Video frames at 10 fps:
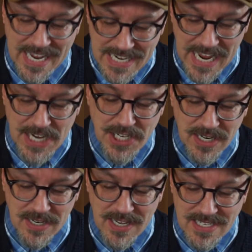A
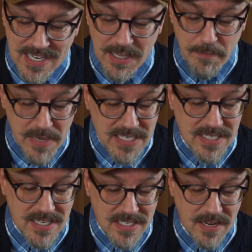nation is in the
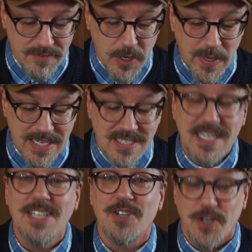business of doing
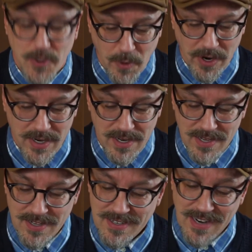Caesar's work,
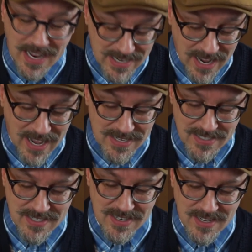not
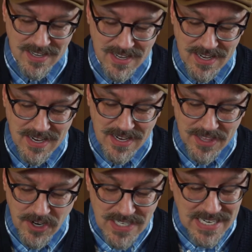God's.
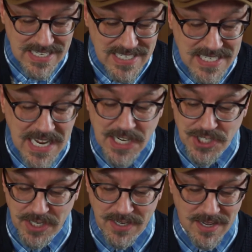There's a
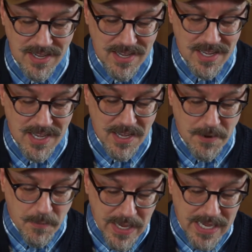distinction
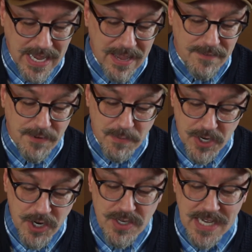we get from
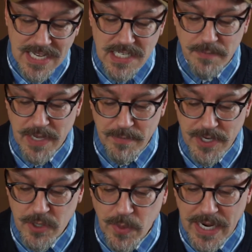the New Testament
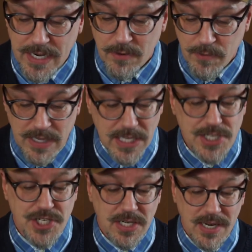between
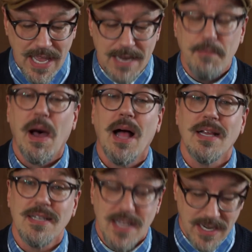religion and
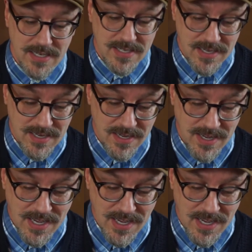politics.